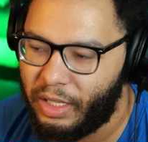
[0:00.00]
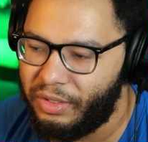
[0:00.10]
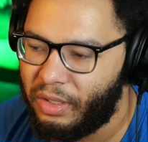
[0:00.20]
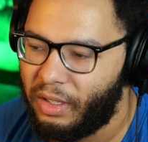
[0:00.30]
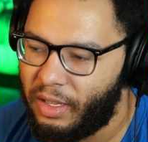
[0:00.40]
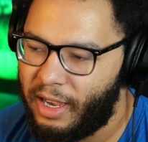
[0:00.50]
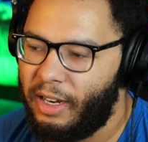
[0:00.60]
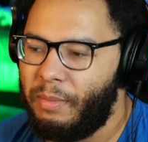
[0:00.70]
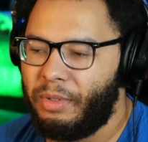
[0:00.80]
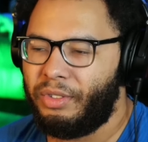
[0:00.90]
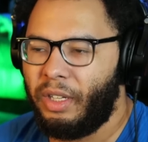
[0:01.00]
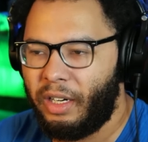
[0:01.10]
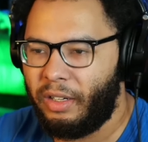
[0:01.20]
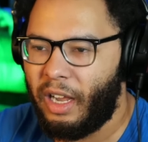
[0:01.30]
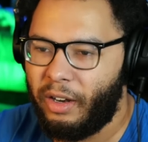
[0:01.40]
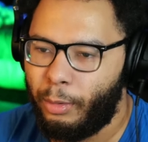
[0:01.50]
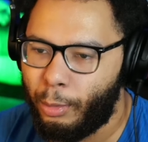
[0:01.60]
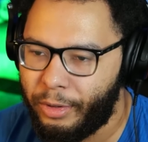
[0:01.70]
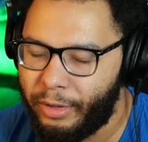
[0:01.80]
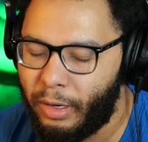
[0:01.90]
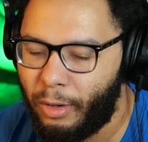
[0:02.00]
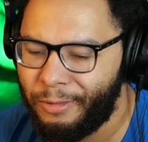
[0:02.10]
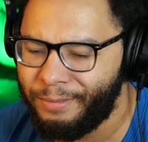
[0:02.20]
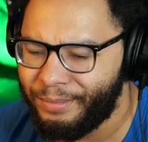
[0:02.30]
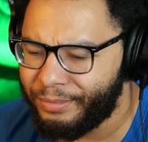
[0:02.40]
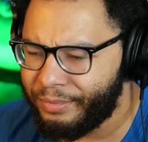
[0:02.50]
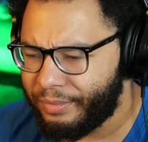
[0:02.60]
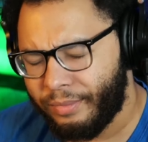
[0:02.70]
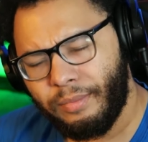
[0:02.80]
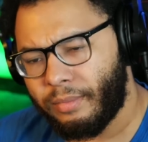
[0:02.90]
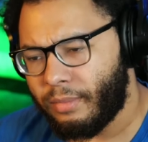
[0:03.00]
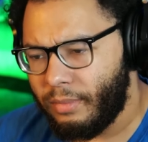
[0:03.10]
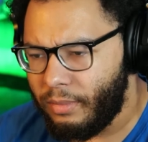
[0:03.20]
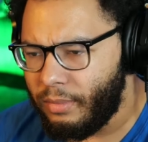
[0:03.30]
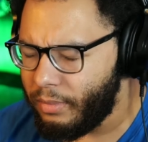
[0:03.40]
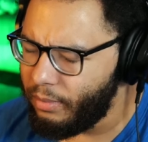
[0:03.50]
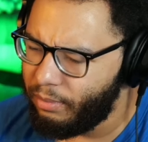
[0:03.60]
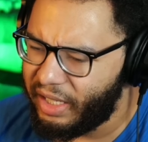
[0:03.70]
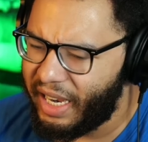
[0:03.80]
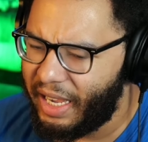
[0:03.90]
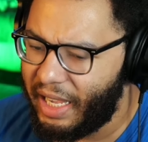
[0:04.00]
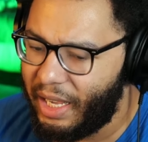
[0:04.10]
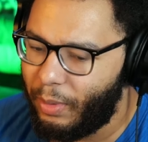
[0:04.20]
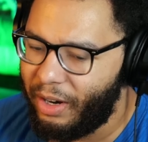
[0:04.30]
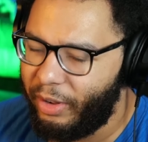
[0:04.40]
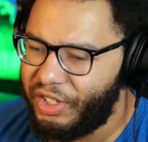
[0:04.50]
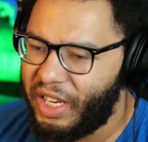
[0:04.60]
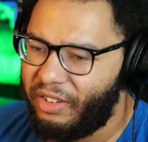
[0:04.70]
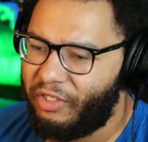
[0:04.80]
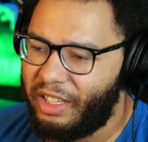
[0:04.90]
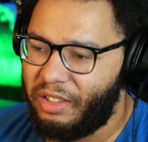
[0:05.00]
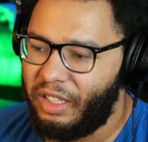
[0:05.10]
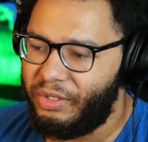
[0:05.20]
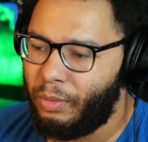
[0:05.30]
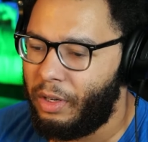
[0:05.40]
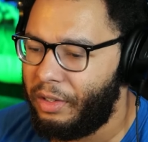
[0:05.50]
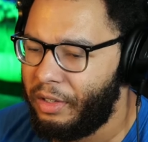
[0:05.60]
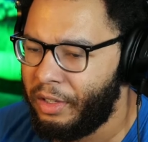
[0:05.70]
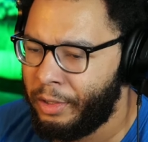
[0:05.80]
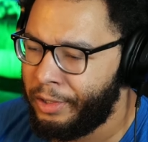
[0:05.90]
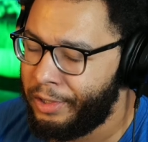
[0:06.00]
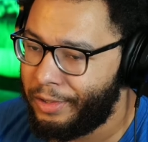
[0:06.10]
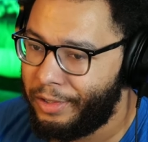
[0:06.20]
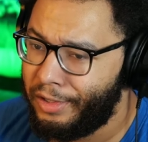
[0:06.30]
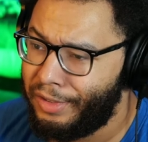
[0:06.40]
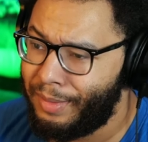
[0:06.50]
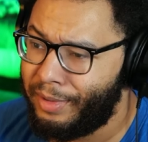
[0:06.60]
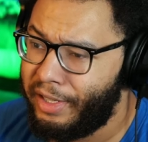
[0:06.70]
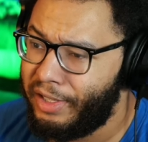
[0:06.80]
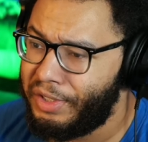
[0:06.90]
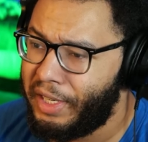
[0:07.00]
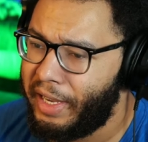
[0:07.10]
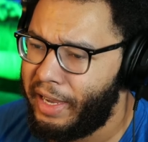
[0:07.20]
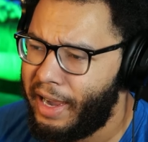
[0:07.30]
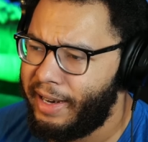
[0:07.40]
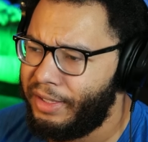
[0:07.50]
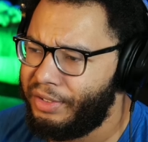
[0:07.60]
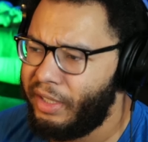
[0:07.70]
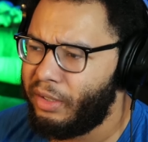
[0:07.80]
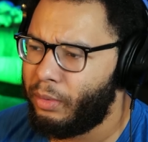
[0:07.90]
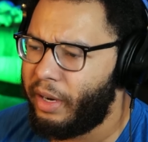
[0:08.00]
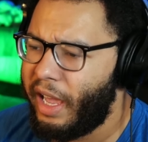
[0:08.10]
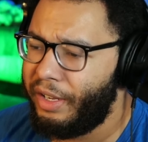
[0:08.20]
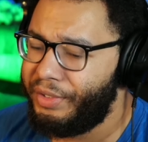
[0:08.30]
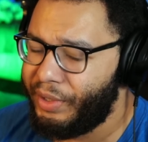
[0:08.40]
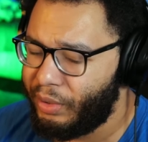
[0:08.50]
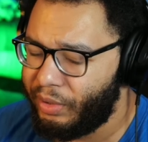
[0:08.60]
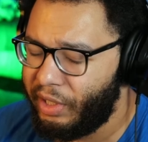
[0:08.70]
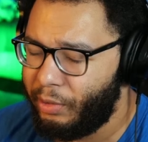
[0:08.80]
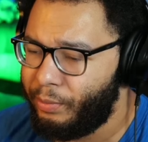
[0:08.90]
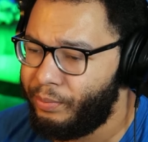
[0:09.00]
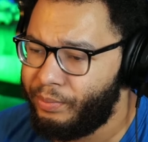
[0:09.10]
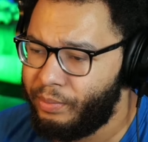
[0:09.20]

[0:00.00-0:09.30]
That's a lot of numbers that are not in order at all. But yeah, uh, why don't we just get right to this one? Because I'm curious how that hide and seek or edit and seek's gonna go.